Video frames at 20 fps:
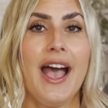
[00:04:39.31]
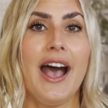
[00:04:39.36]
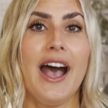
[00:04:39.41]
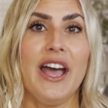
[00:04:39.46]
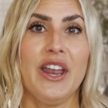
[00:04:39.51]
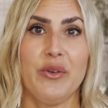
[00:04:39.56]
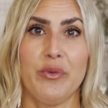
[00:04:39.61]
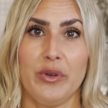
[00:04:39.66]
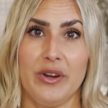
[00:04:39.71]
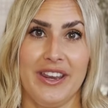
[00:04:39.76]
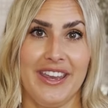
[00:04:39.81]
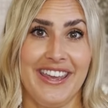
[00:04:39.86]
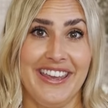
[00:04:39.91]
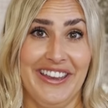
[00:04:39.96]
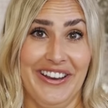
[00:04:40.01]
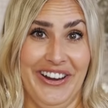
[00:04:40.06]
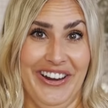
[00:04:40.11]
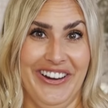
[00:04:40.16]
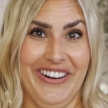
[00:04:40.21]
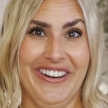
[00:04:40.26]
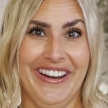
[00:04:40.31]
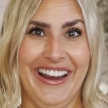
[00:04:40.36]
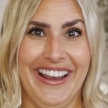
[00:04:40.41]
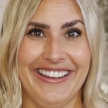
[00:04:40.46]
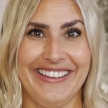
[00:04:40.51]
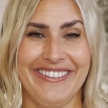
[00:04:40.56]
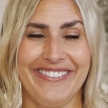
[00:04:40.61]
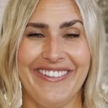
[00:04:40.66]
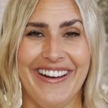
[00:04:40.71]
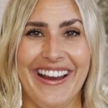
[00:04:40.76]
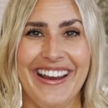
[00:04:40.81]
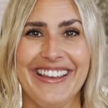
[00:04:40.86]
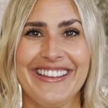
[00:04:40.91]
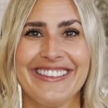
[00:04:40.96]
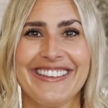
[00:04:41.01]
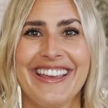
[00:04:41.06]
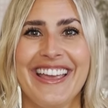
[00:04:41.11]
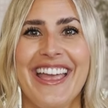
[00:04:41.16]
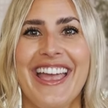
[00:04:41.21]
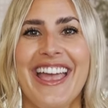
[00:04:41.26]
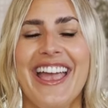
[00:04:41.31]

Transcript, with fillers: I don't want to hear it, right?